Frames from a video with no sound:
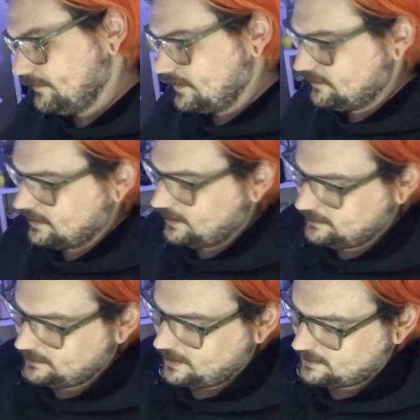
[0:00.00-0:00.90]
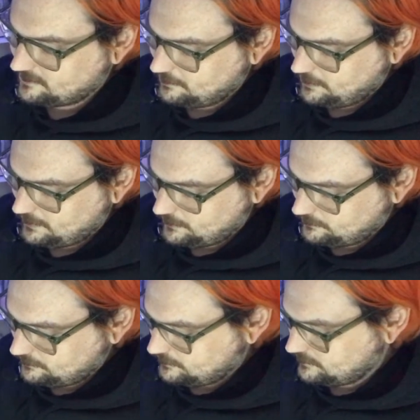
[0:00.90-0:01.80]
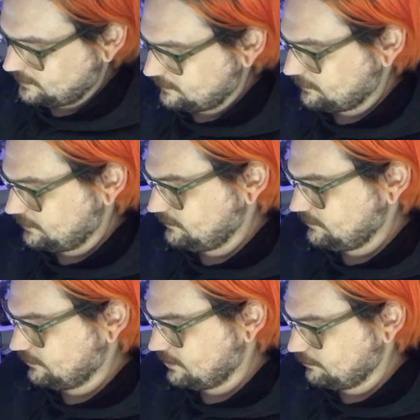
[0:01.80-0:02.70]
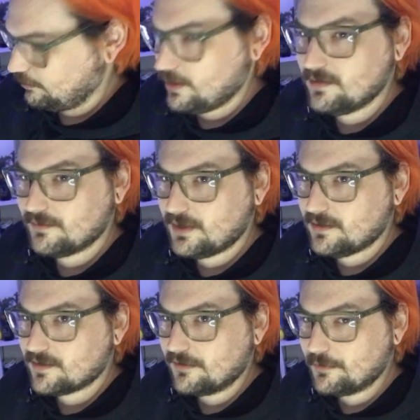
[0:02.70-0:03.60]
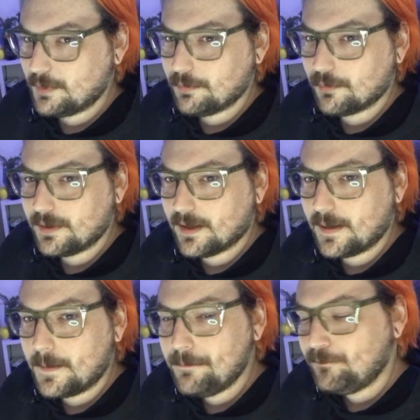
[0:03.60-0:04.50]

these like ask me about stuff on Instagram, creativity and stuff, and people will be like,